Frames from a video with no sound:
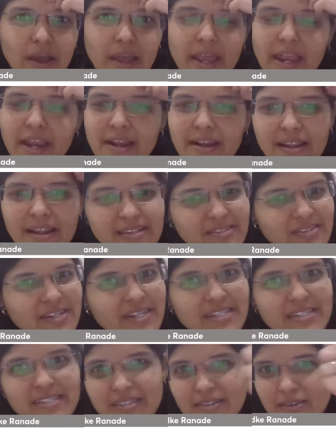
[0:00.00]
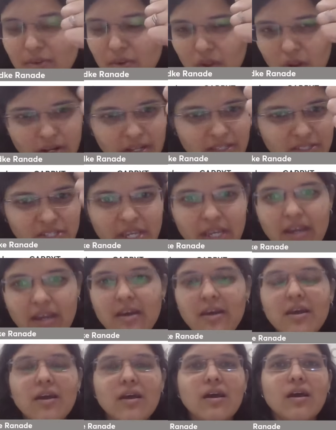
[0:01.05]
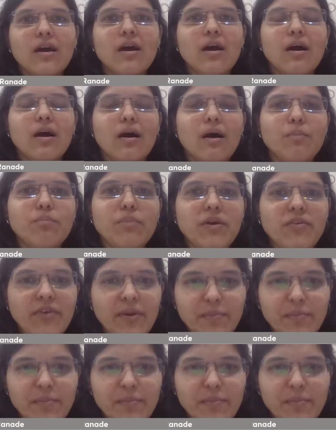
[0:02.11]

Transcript: interest rates not in check. If